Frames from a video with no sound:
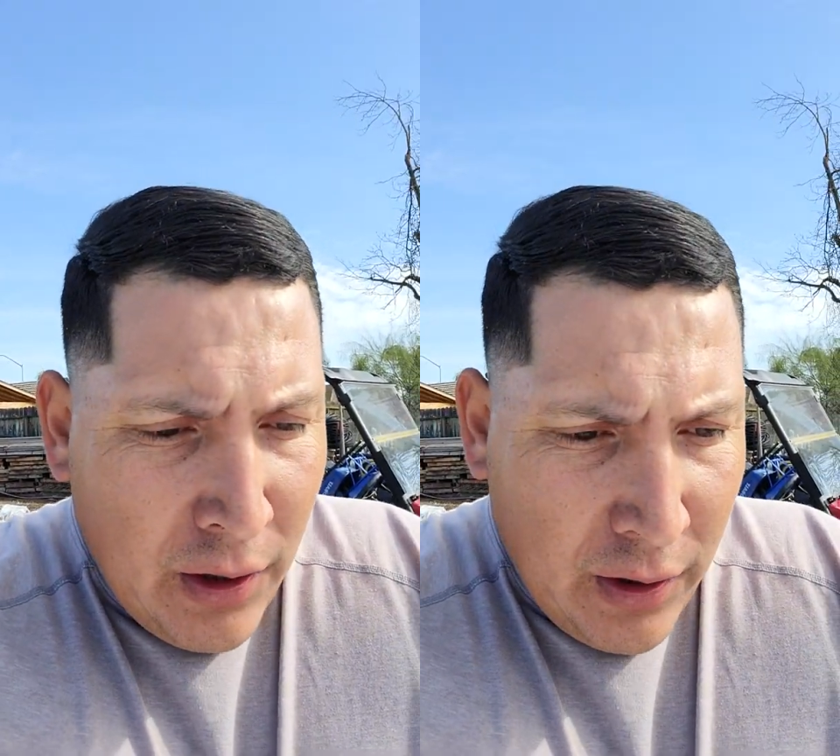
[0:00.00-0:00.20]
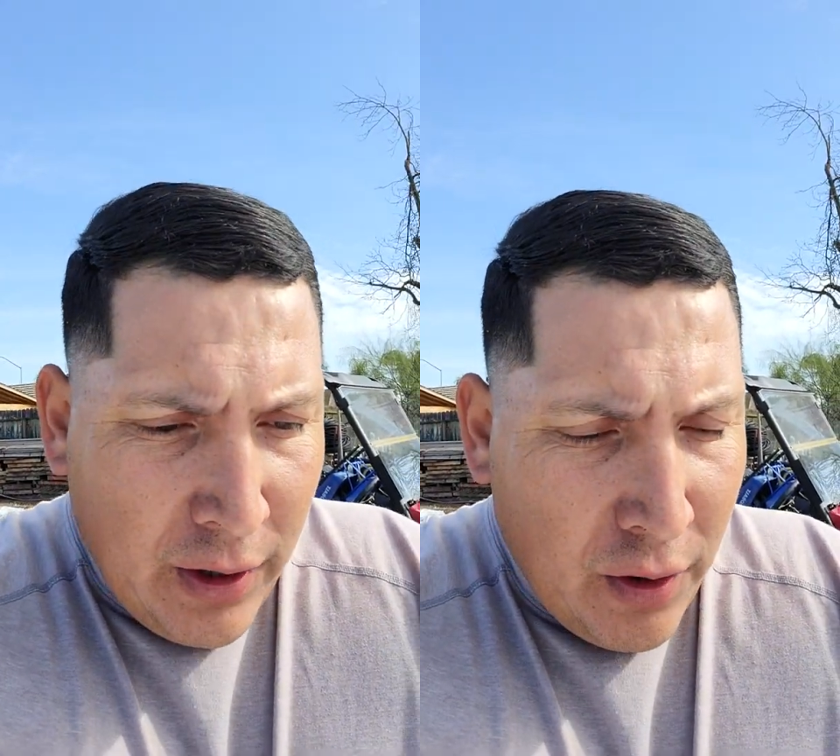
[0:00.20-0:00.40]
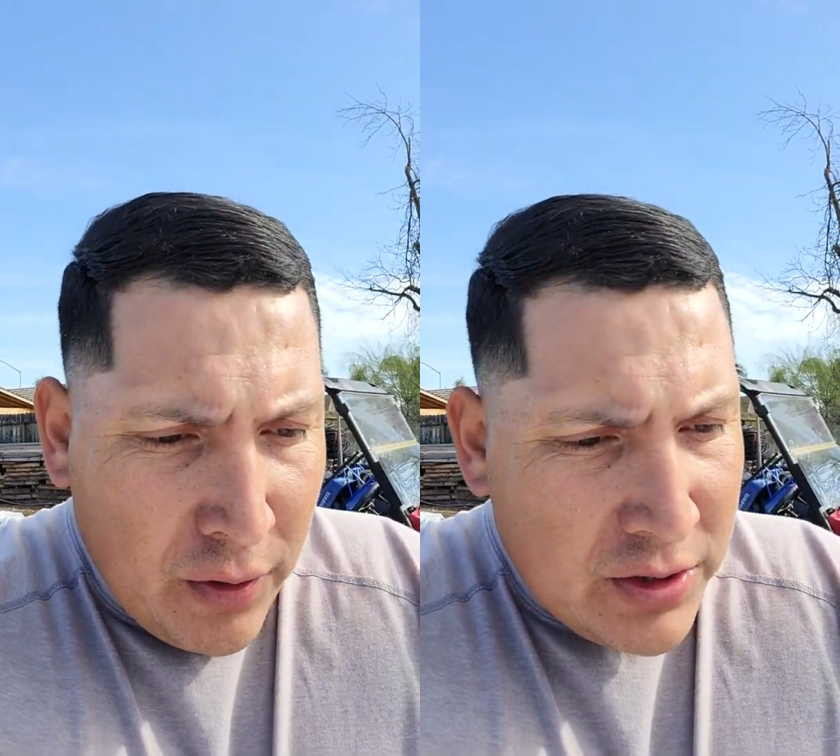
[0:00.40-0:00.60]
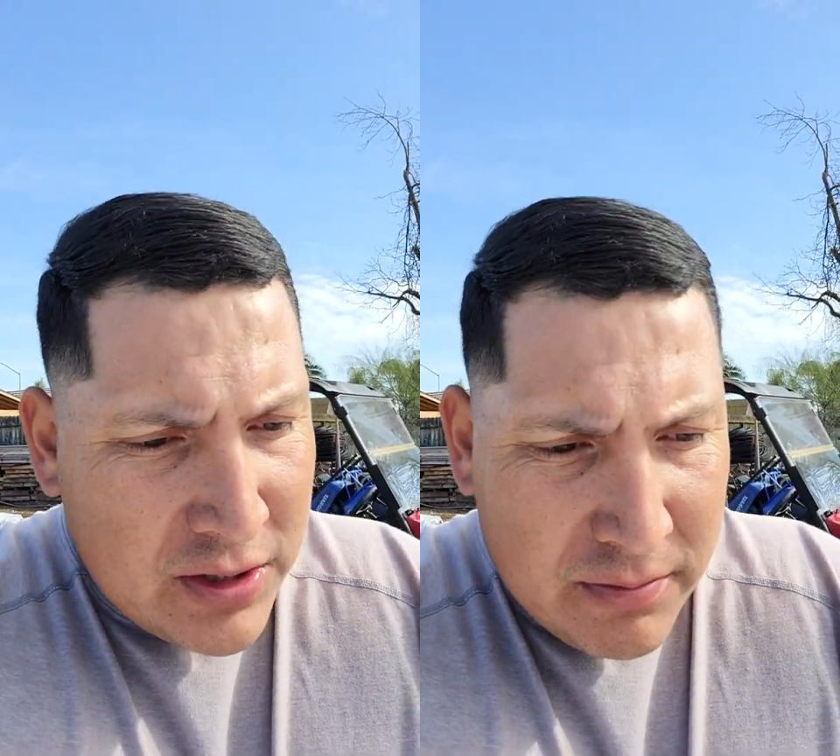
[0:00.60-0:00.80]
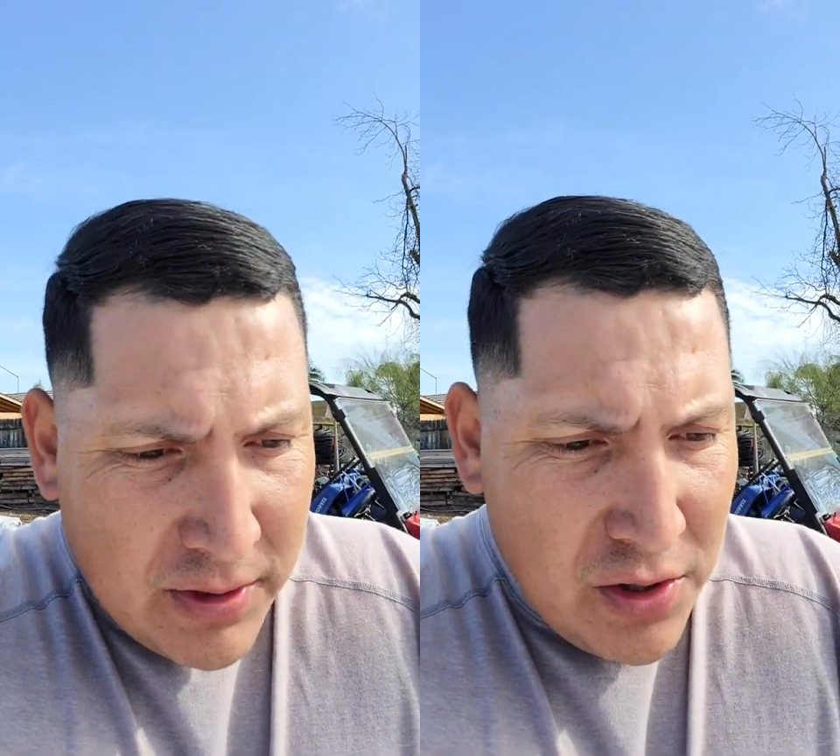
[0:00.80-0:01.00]
just
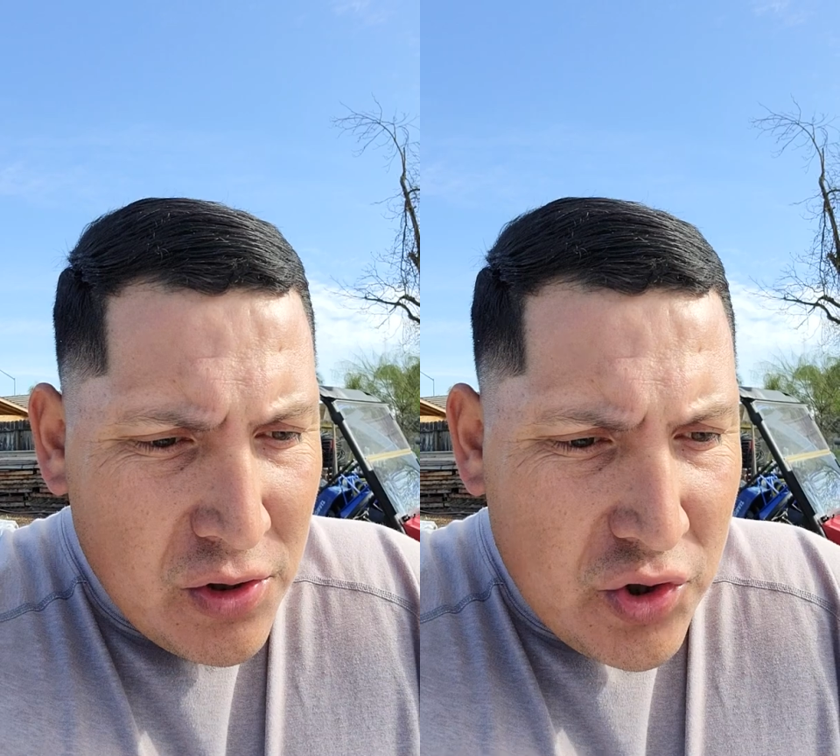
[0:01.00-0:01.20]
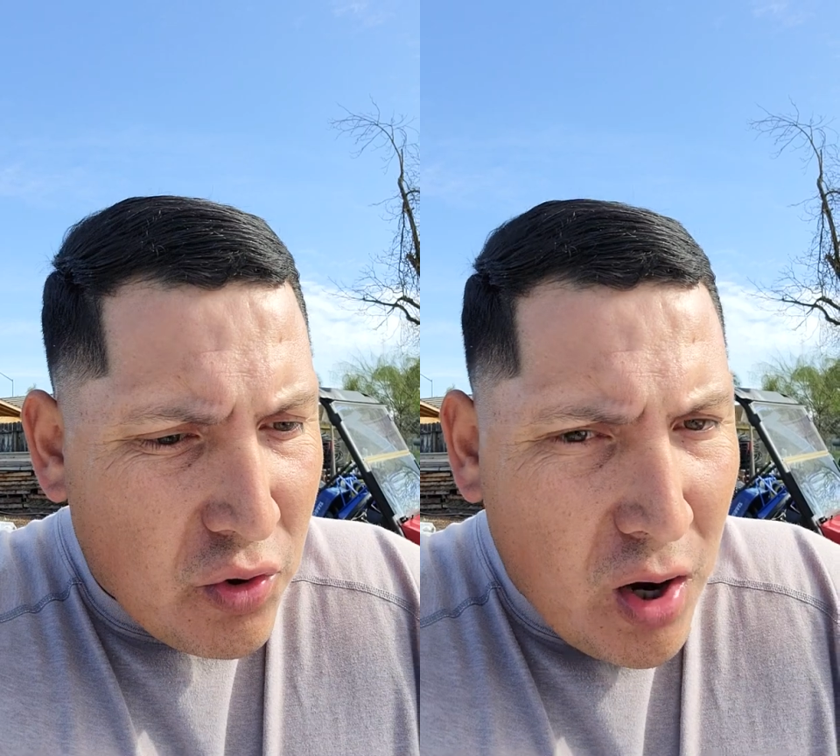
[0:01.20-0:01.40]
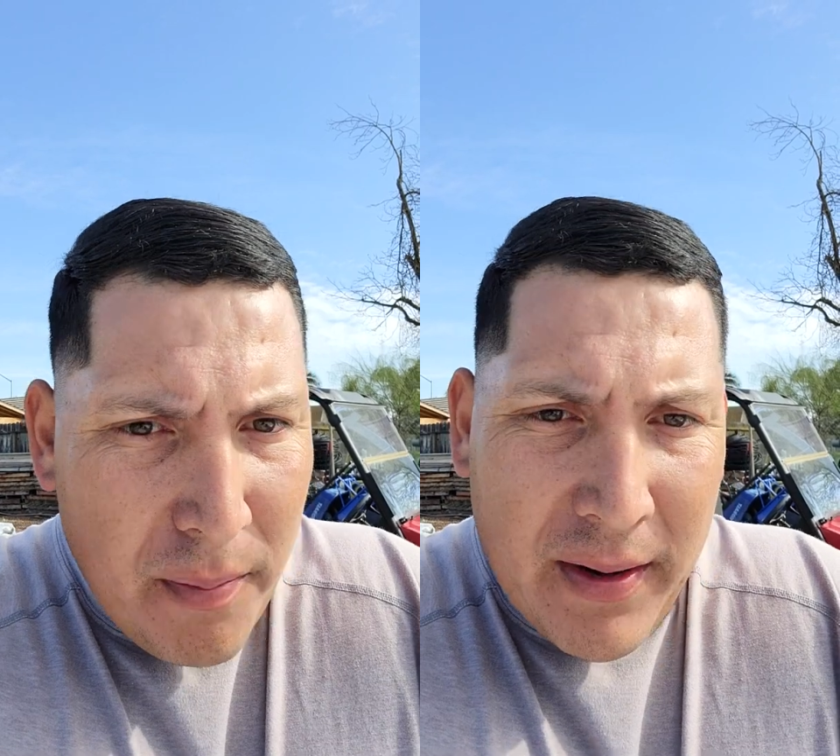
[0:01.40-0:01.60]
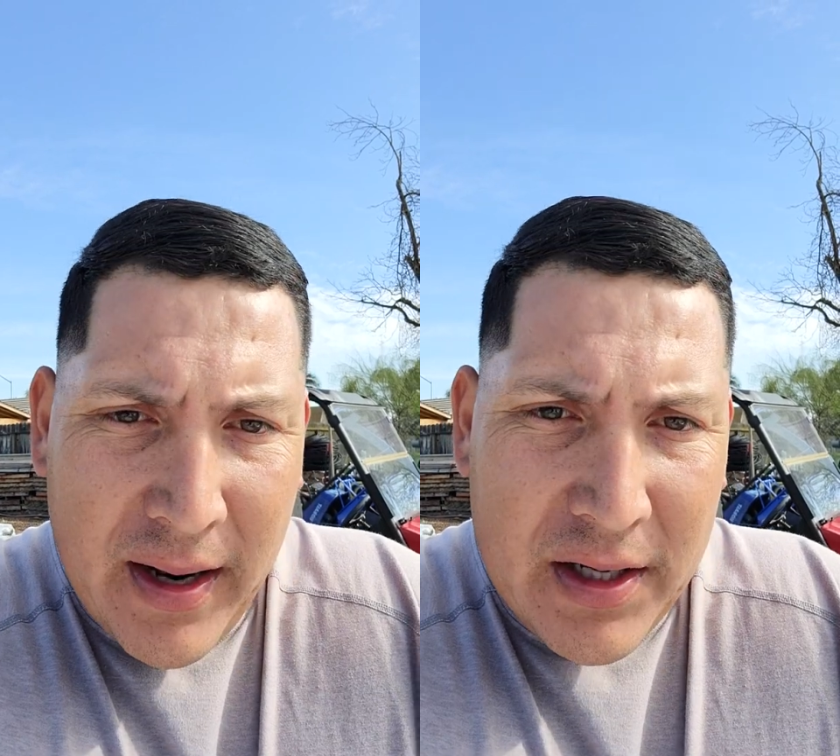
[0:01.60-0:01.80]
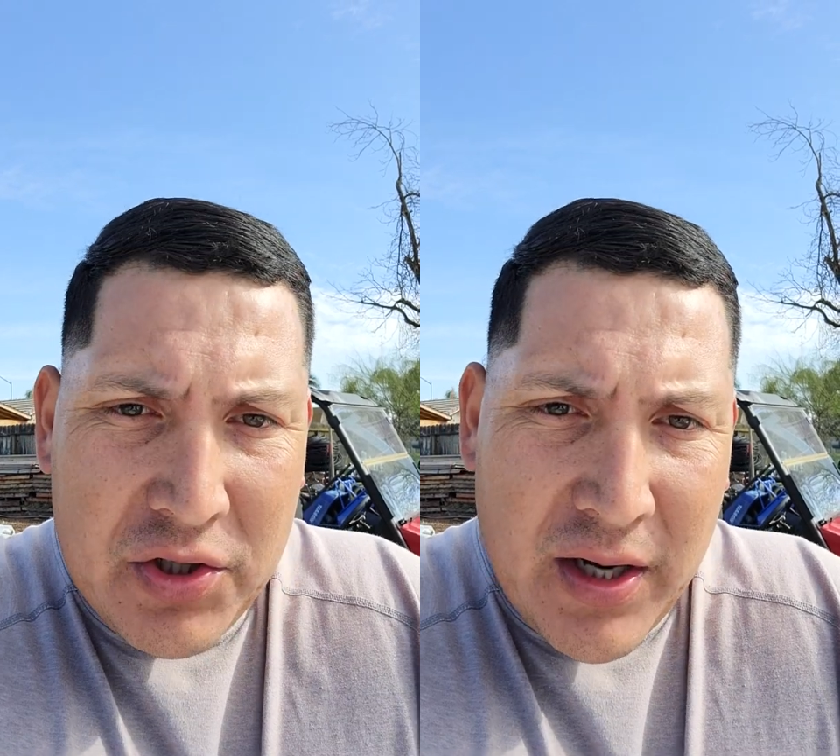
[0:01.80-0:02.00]
something you draw up and
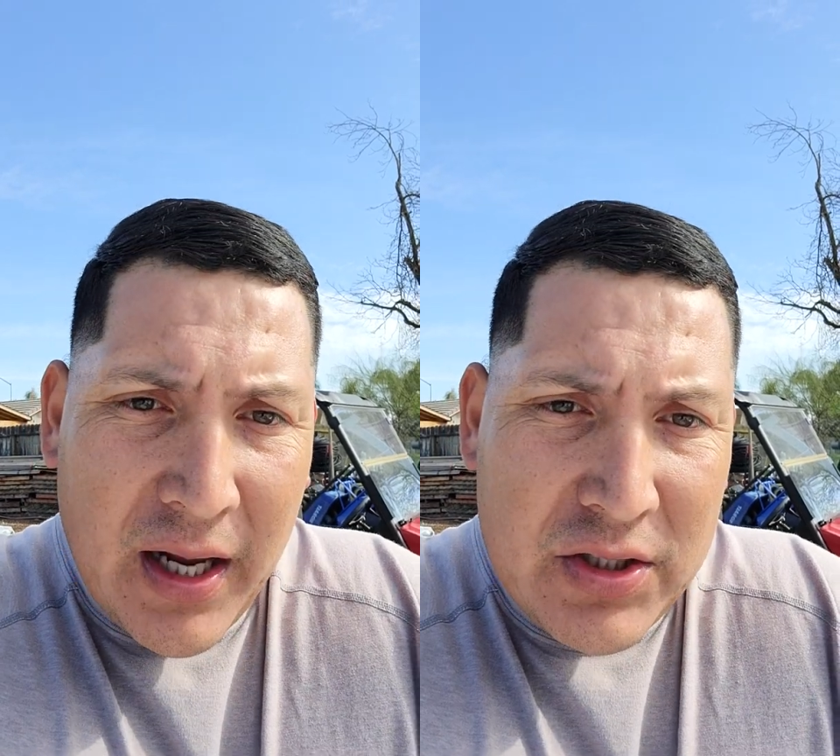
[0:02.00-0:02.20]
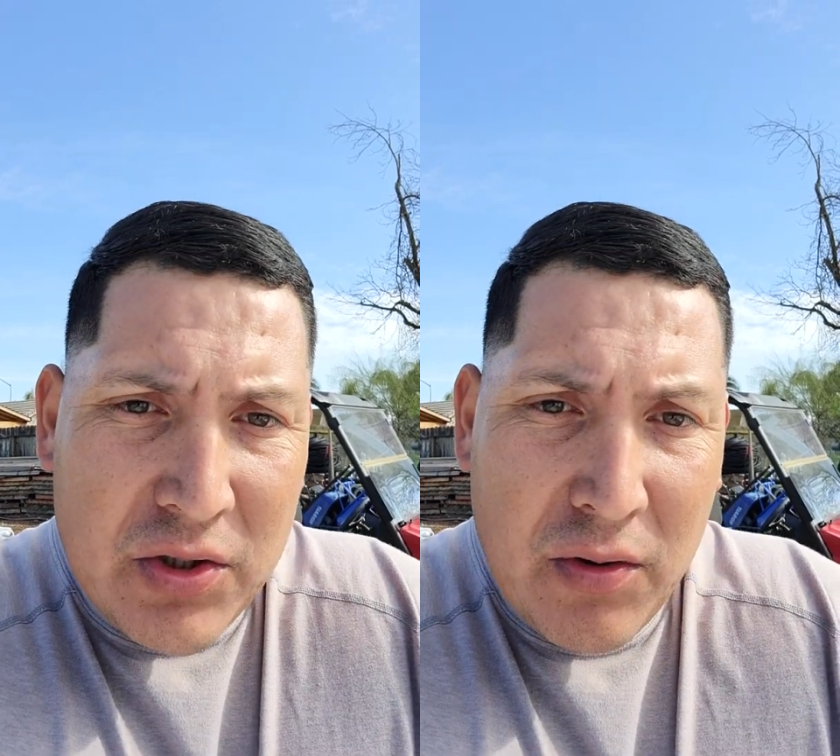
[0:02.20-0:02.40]
let you guys know,